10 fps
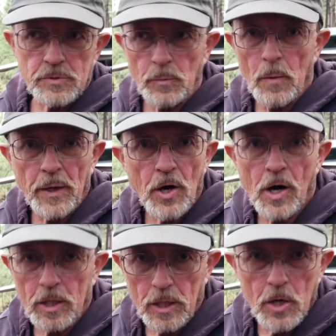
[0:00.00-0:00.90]
what we
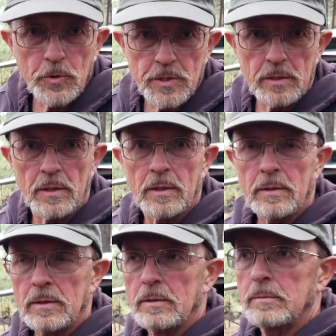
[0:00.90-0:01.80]
call a cloaked
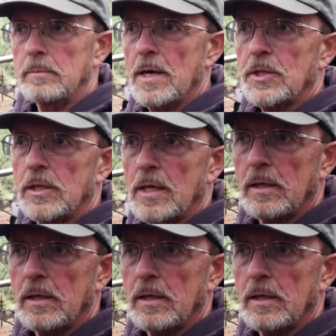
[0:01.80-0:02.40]
method.